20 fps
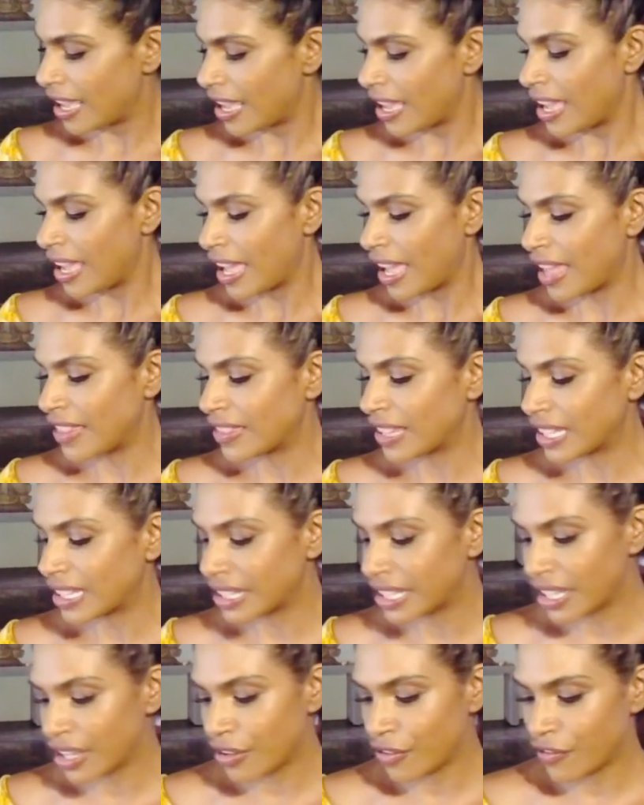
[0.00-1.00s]
And they
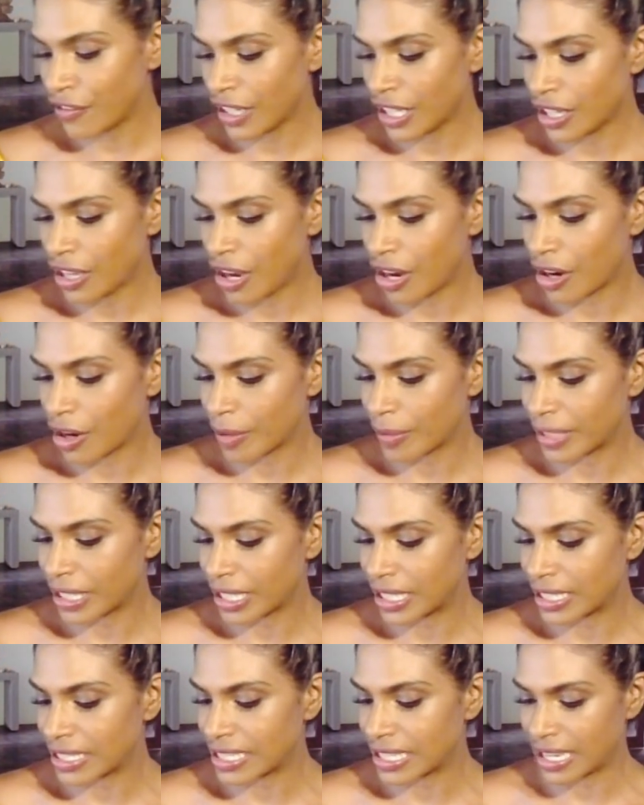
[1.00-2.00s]
live in
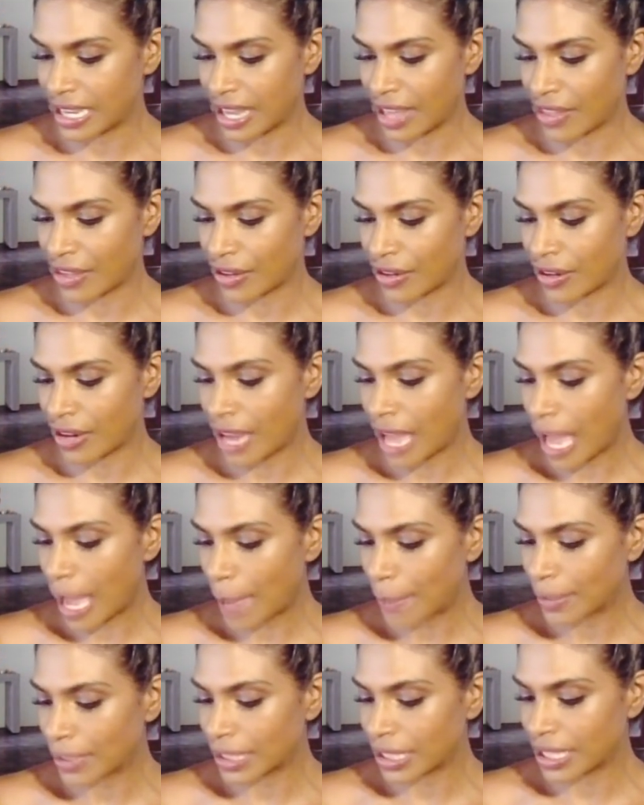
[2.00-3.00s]
harmony together,
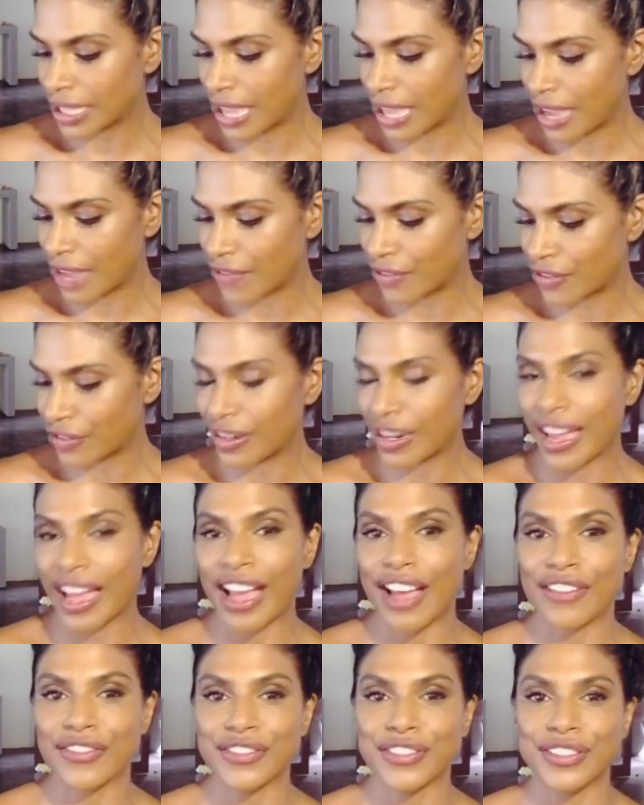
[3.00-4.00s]
happily ever
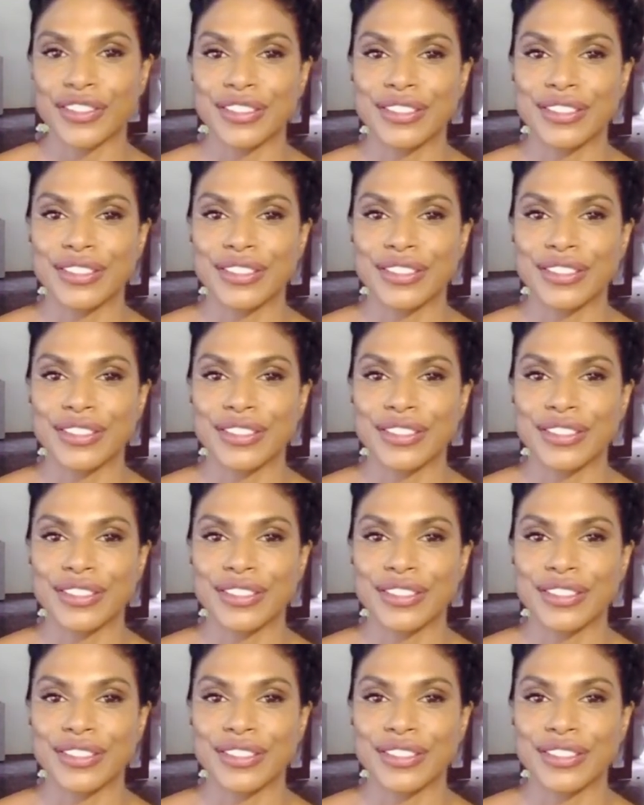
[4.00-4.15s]
after.